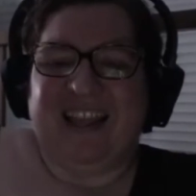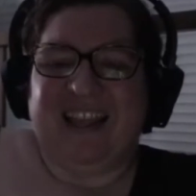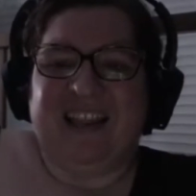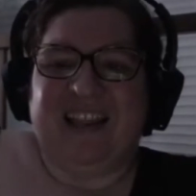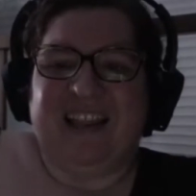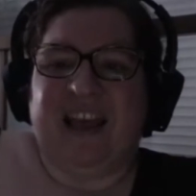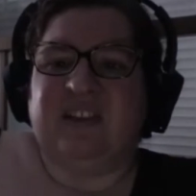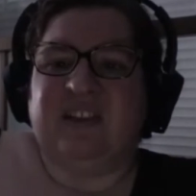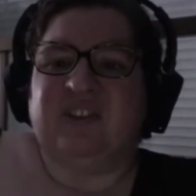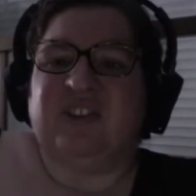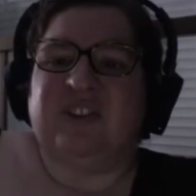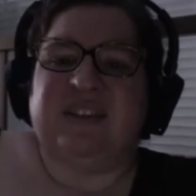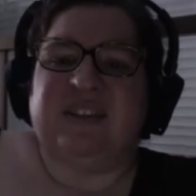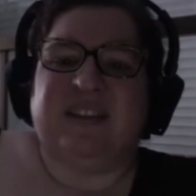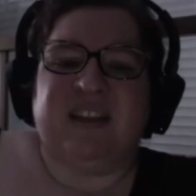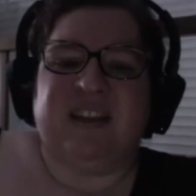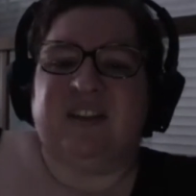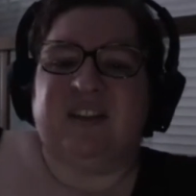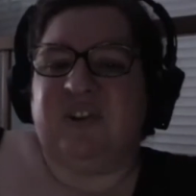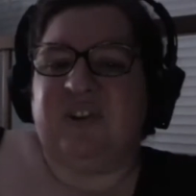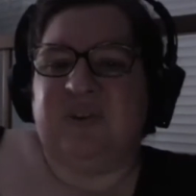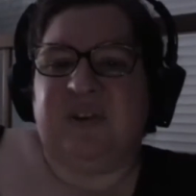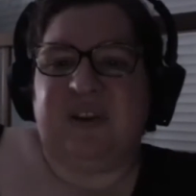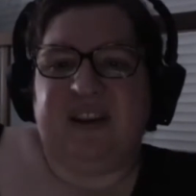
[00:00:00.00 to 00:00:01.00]
I just say
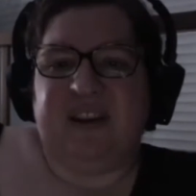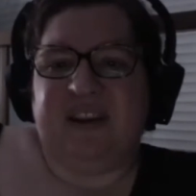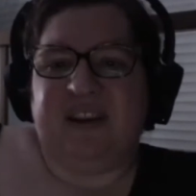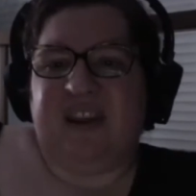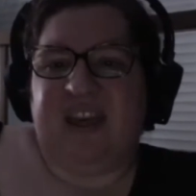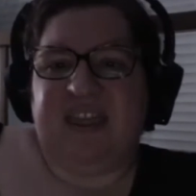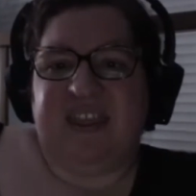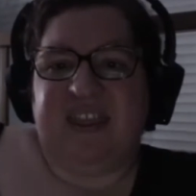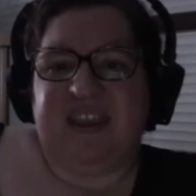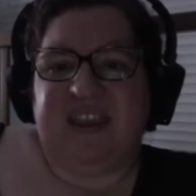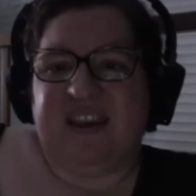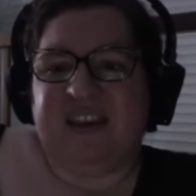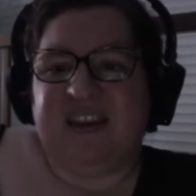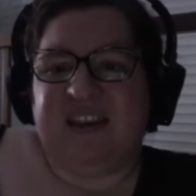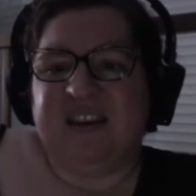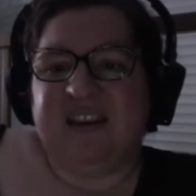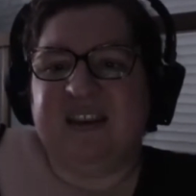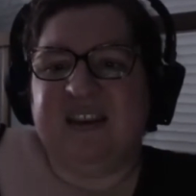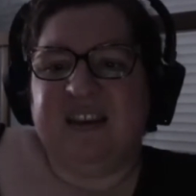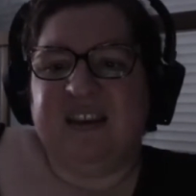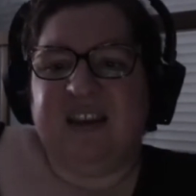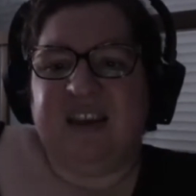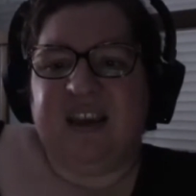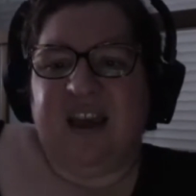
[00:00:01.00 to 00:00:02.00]
doing nothing,
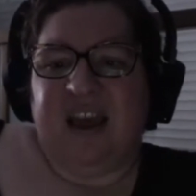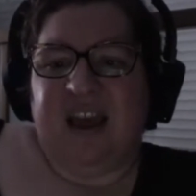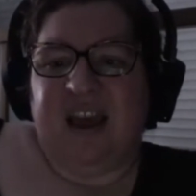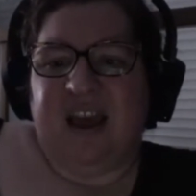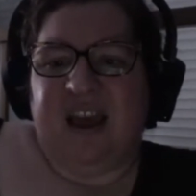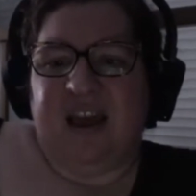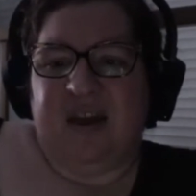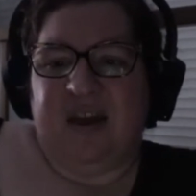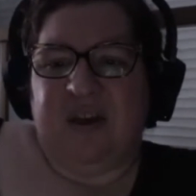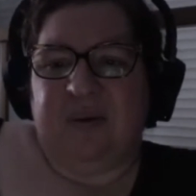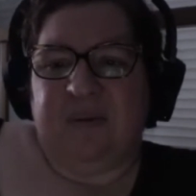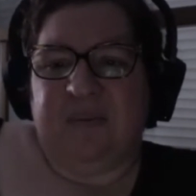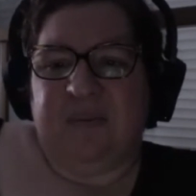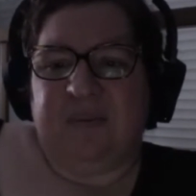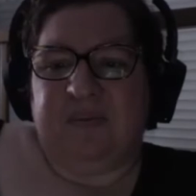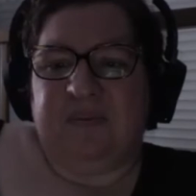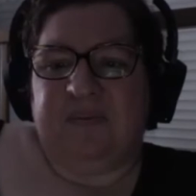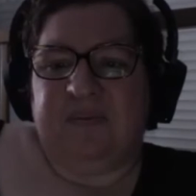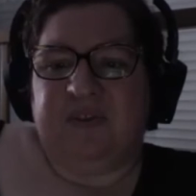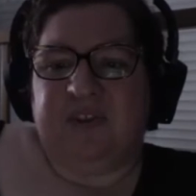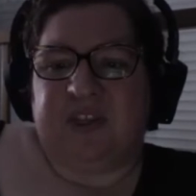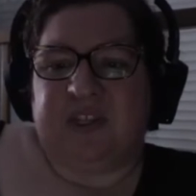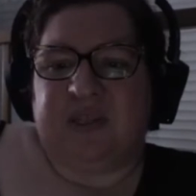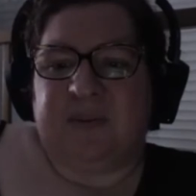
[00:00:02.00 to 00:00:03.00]

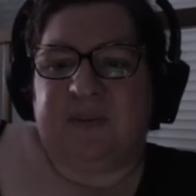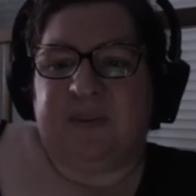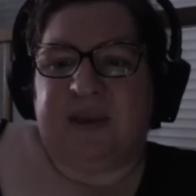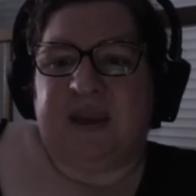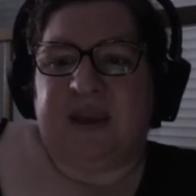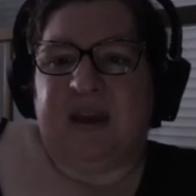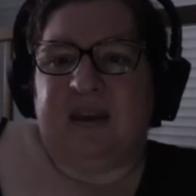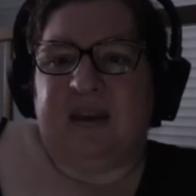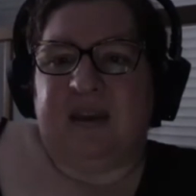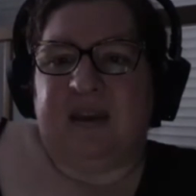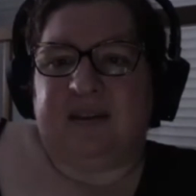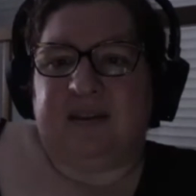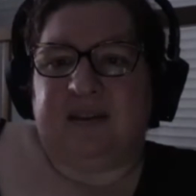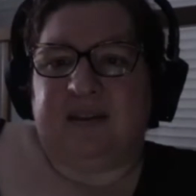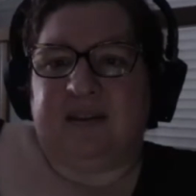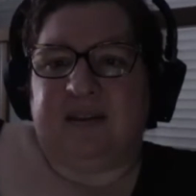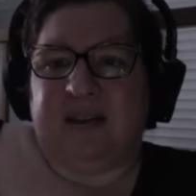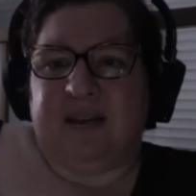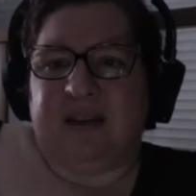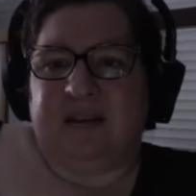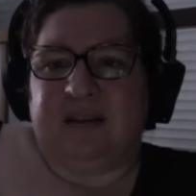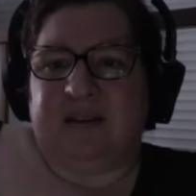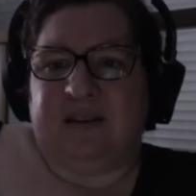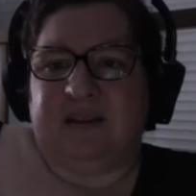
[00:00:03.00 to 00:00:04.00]
just because
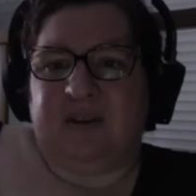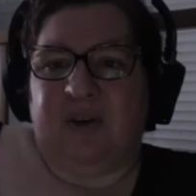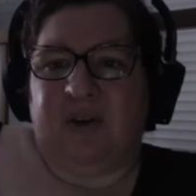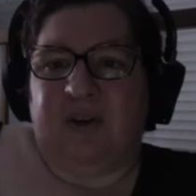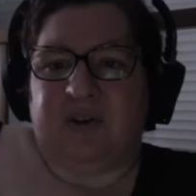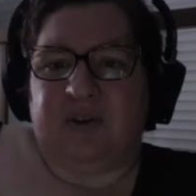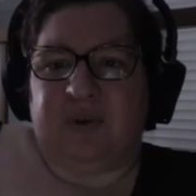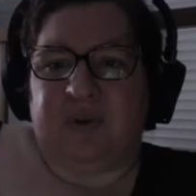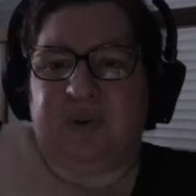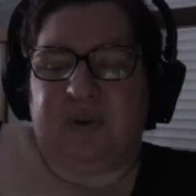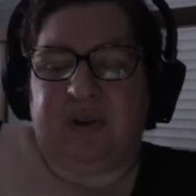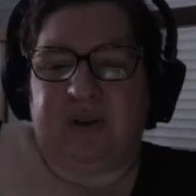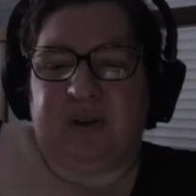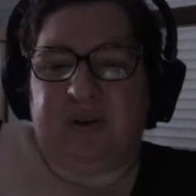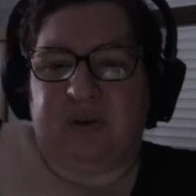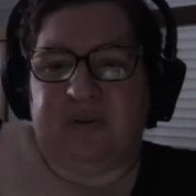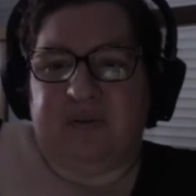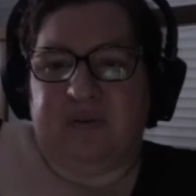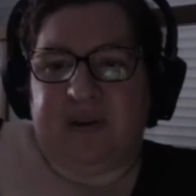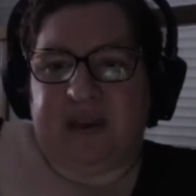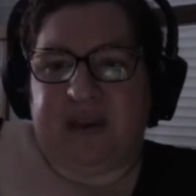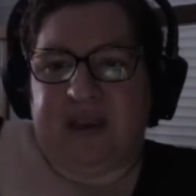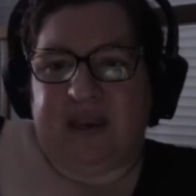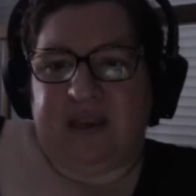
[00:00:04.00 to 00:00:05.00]
it's a cultural
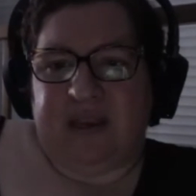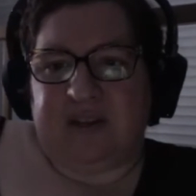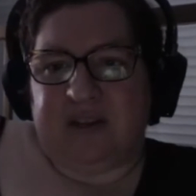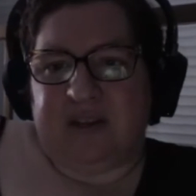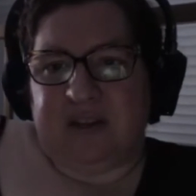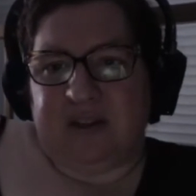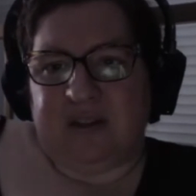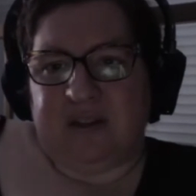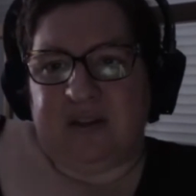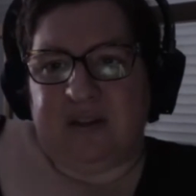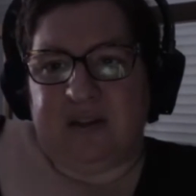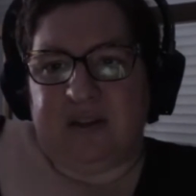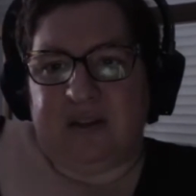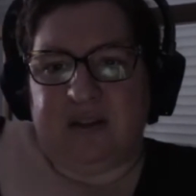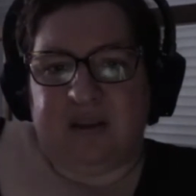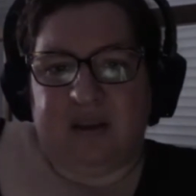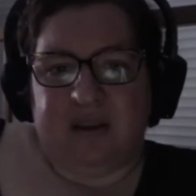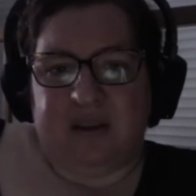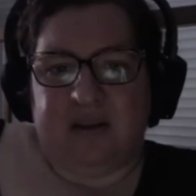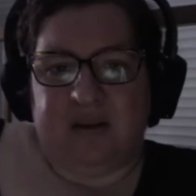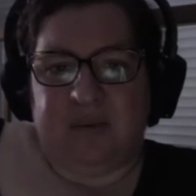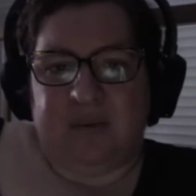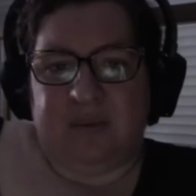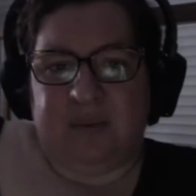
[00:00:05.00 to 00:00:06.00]
equivocation
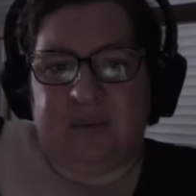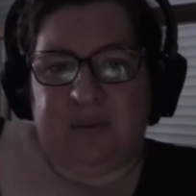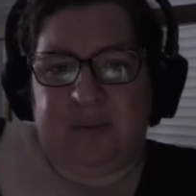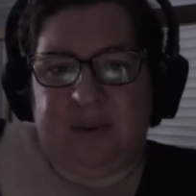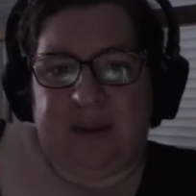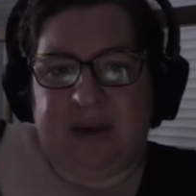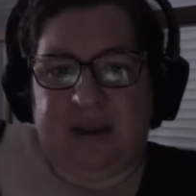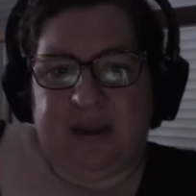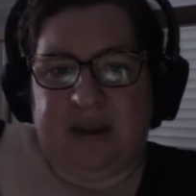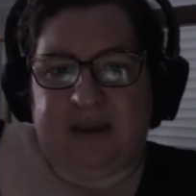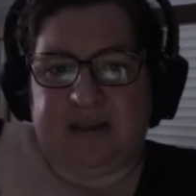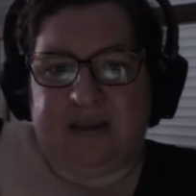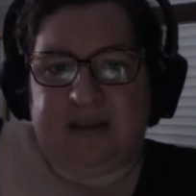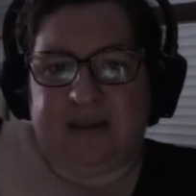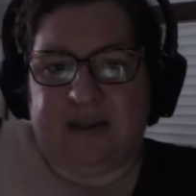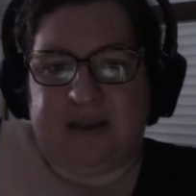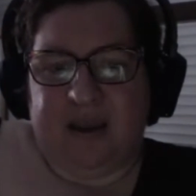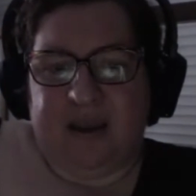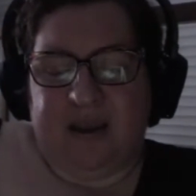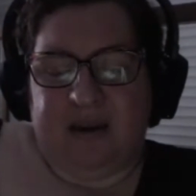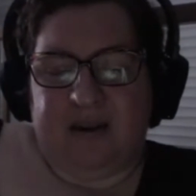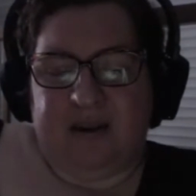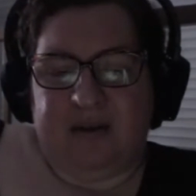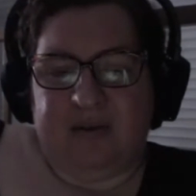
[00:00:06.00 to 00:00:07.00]
that would be nice to
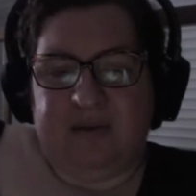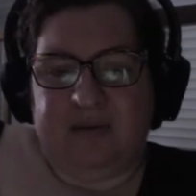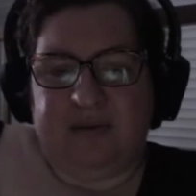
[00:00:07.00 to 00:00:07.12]
kind of